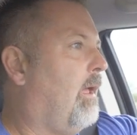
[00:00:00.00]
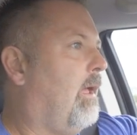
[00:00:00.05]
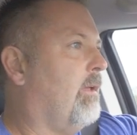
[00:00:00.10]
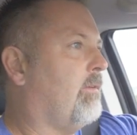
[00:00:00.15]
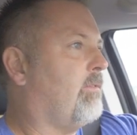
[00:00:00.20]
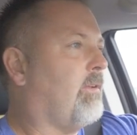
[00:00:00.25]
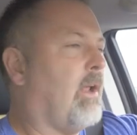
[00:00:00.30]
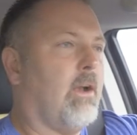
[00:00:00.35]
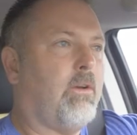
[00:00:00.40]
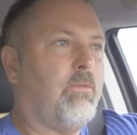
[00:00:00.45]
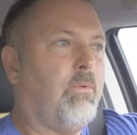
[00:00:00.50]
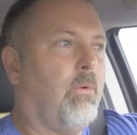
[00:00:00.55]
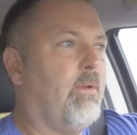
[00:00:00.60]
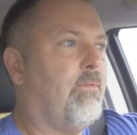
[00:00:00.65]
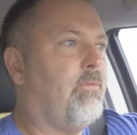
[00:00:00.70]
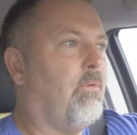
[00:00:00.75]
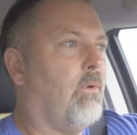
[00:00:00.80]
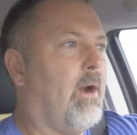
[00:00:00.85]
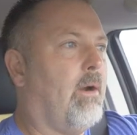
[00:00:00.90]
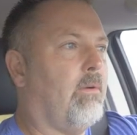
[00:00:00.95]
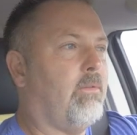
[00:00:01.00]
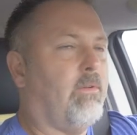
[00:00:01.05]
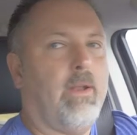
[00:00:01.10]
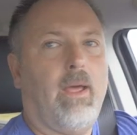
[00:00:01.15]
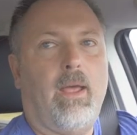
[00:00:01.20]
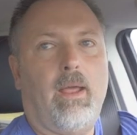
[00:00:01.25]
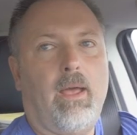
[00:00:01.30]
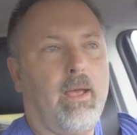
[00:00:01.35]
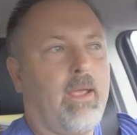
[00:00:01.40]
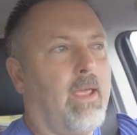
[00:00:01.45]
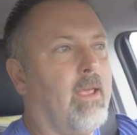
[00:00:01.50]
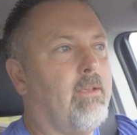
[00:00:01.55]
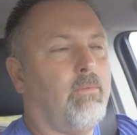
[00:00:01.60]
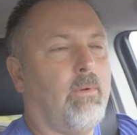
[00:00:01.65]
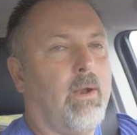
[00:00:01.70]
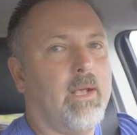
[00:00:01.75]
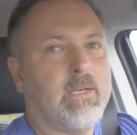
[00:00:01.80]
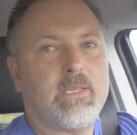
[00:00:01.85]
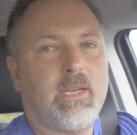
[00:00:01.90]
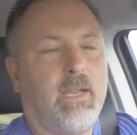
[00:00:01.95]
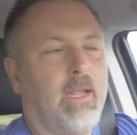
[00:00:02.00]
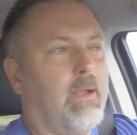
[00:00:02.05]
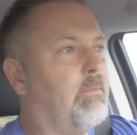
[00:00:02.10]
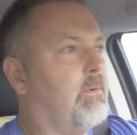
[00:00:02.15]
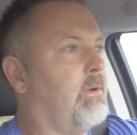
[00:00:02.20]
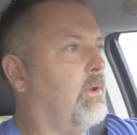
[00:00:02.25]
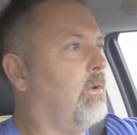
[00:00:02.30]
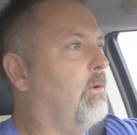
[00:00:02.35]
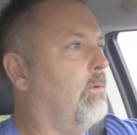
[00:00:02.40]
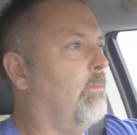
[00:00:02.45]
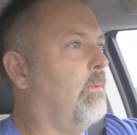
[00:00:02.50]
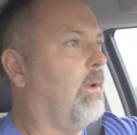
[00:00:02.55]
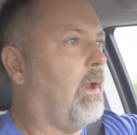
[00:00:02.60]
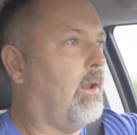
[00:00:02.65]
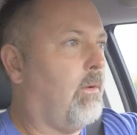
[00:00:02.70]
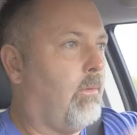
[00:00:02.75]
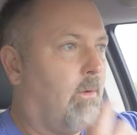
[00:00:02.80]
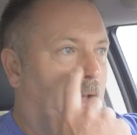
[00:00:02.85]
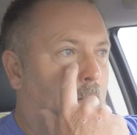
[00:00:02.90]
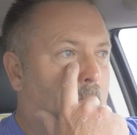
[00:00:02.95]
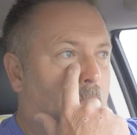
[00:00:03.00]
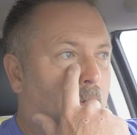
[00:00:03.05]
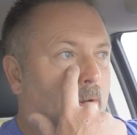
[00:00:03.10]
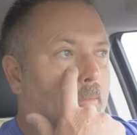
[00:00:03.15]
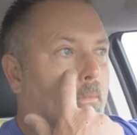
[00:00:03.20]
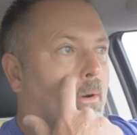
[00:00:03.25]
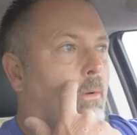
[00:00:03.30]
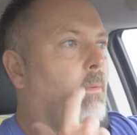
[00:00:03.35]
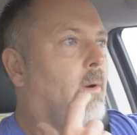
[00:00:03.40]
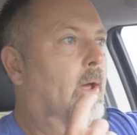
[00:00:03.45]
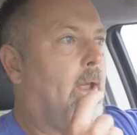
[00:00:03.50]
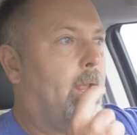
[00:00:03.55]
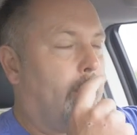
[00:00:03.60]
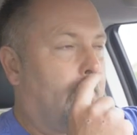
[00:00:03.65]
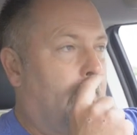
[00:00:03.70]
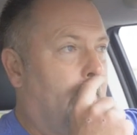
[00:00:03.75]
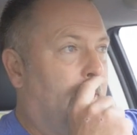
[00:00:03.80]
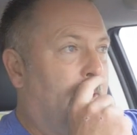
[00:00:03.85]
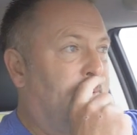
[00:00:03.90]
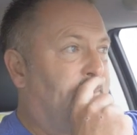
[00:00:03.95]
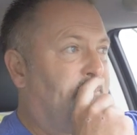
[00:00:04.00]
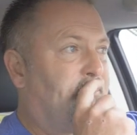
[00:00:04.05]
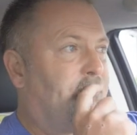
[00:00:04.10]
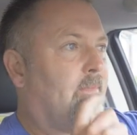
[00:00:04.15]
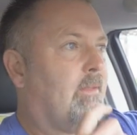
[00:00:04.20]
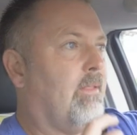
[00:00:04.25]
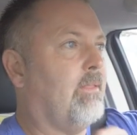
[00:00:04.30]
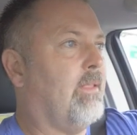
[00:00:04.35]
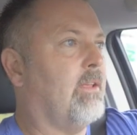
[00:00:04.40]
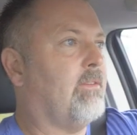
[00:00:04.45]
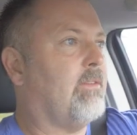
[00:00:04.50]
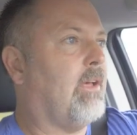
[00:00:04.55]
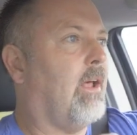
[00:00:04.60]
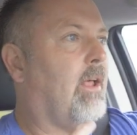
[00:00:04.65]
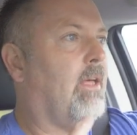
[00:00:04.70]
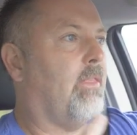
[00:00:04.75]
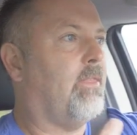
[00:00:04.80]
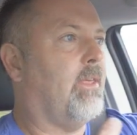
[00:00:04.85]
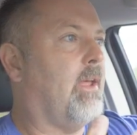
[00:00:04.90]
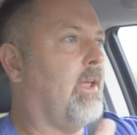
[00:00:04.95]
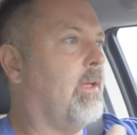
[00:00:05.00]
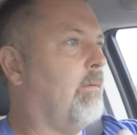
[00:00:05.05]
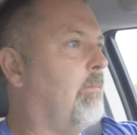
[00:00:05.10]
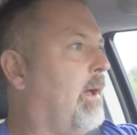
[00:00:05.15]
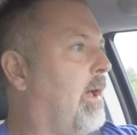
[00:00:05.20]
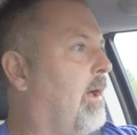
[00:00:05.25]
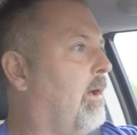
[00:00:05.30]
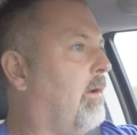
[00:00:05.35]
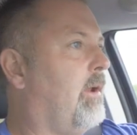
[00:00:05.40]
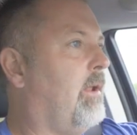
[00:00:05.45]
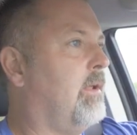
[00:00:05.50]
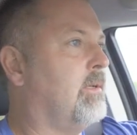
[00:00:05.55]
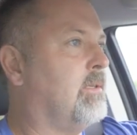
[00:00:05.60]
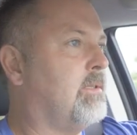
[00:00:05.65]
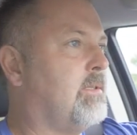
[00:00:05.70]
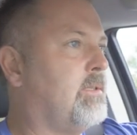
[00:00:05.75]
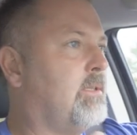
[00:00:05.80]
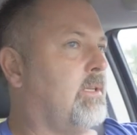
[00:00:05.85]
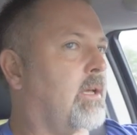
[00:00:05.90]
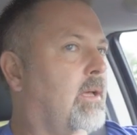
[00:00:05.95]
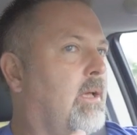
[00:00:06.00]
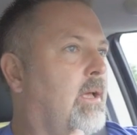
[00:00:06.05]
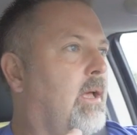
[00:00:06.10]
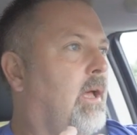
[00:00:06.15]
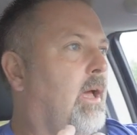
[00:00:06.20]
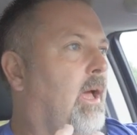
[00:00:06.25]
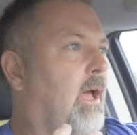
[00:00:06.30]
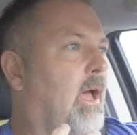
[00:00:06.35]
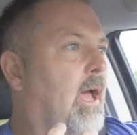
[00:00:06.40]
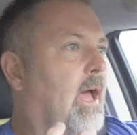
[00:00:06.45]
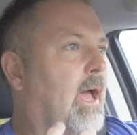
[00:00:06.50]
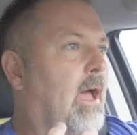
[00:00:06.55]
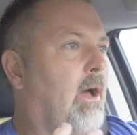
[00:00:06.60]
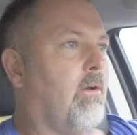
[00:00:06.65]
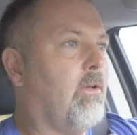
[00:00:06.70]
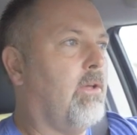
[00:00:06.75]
It's like 24 hours a day, I guess, when I sleep too, but when I'm awake, that's all I think about, is how